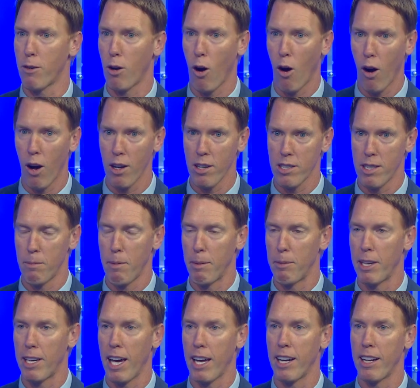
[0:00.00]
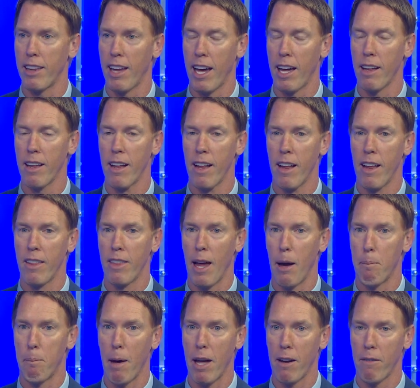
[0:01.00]
cost and maybe getting
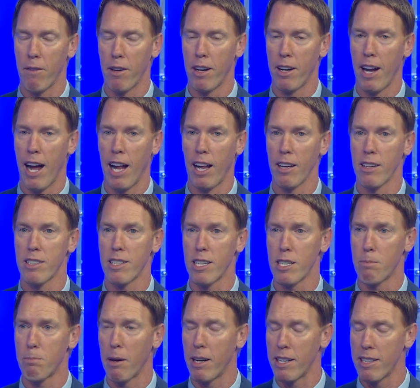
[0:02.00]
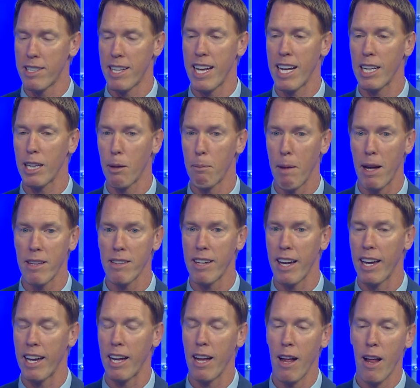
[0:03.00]
that benefit analysis. But in San
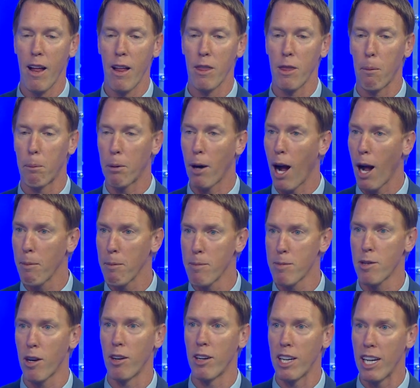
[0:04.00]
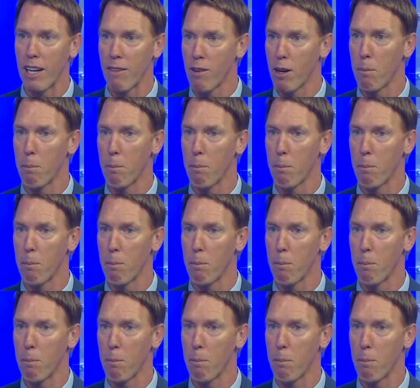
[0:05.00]
Clemente, the problems are even